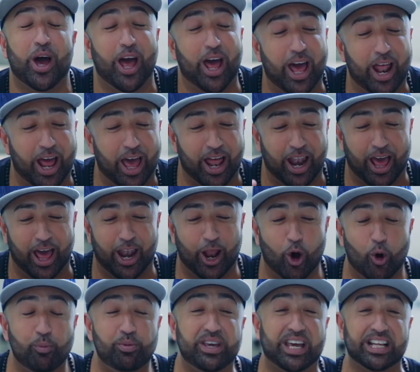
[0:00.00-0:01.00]
and, and, and I
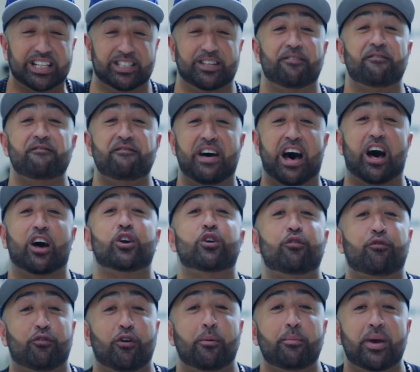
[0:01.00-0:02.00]
hope you get some value
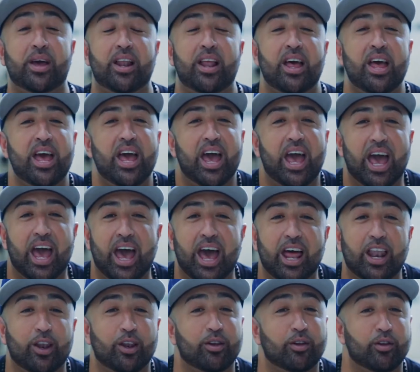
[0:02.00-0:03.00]
from it,
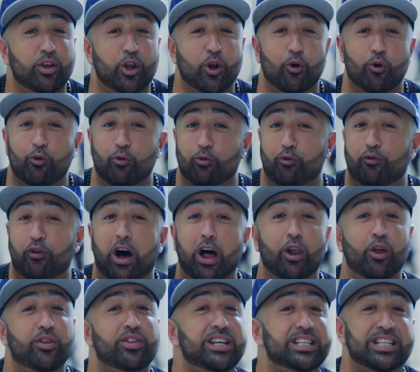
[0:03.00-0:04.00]
and, you know,
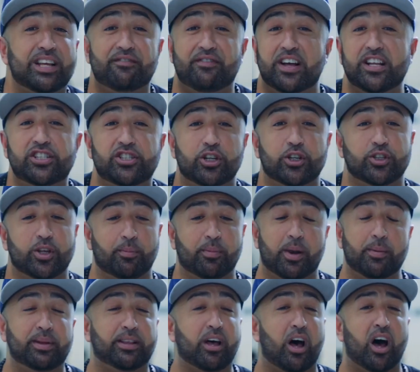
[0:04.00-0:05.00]
follow these adventures. I'm
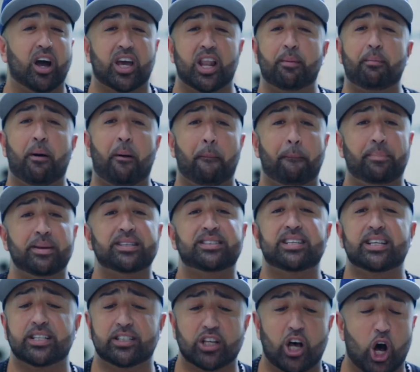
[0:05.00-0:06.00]
going to be talking about
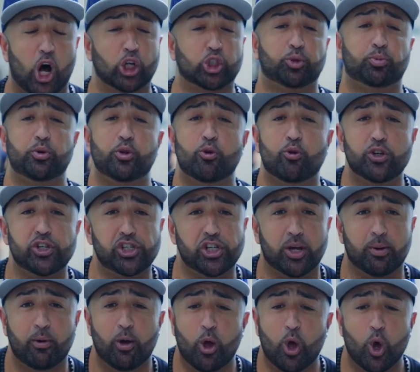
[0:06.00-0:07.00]
business,
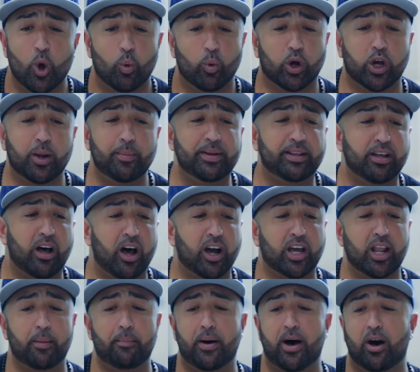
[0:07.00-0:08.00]
entrepreneurship. We're going to be
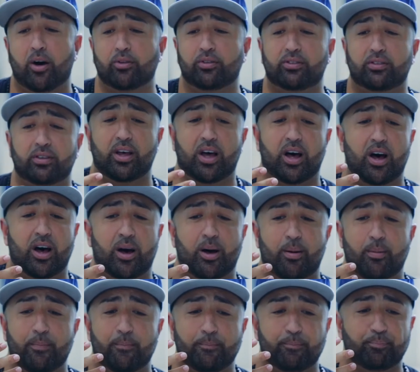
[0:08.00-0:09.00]
talking about,
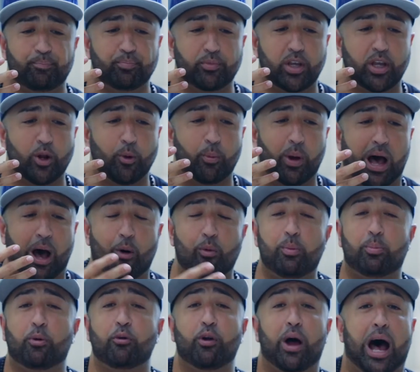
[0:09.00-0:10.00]
um, you know, how, we
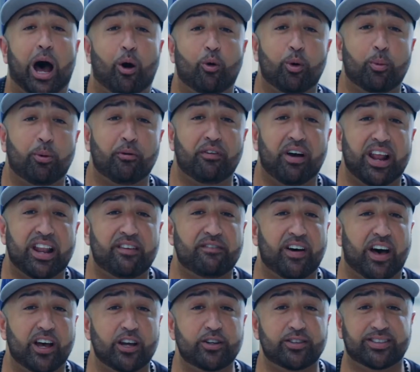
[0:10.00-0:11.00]
pro how we're providing
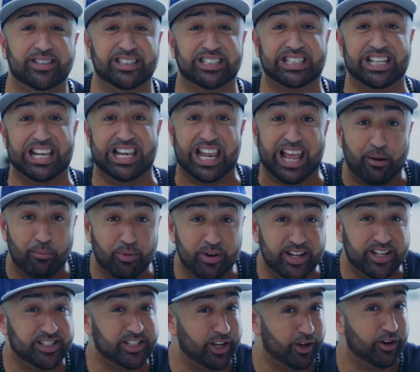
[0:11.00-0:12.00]
value to
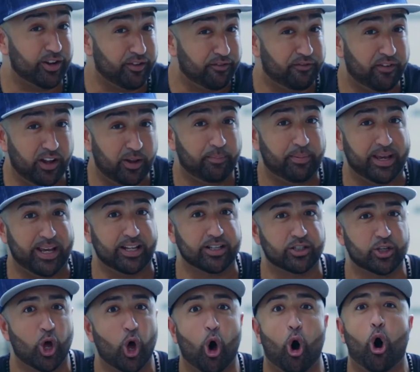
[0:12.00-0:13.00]
celebrities here in the Philippines
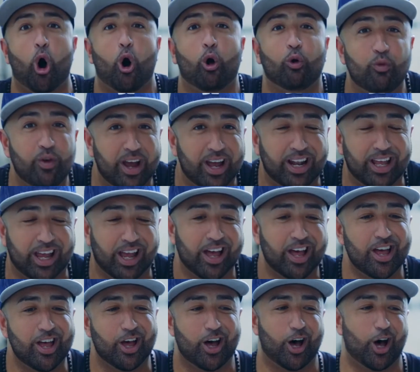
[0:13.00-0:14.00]
already.
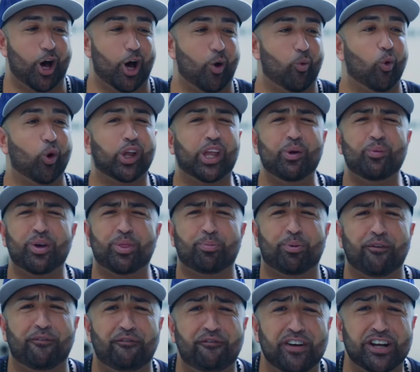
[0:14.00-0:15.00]
Uh, working with
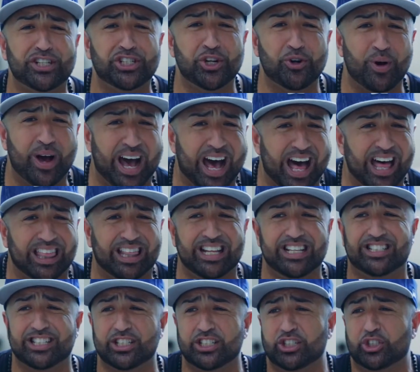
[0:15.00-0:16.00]
professional
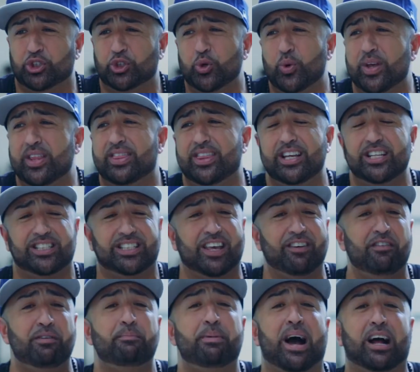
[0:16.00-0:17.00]
athletes and just doing things,
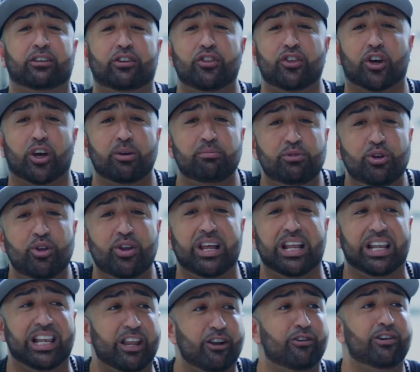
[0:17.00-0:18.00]
giving back to the community.
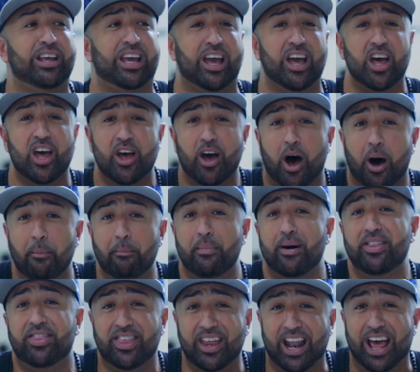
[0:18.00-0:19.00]
Literally a
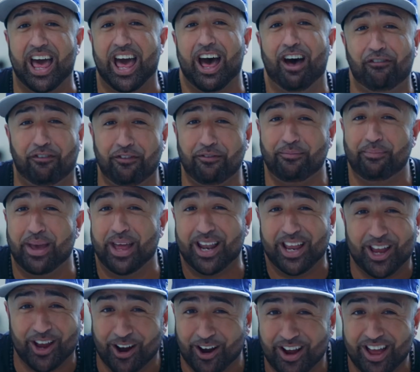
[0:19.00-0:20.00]
month and a half we've been
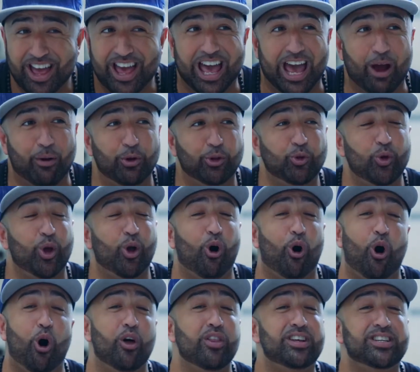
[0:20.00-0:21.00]
here, and we're doing
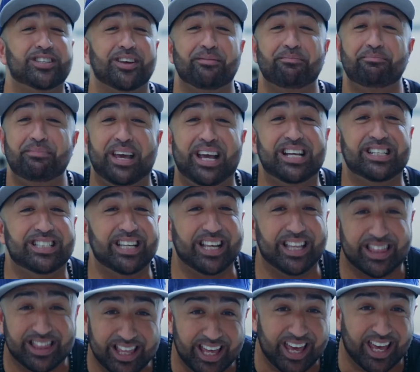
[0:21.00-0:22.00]
all these amazing
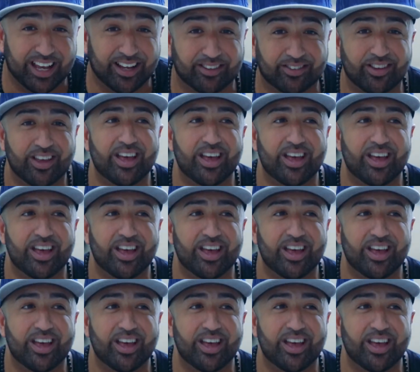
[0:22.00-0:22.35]
things,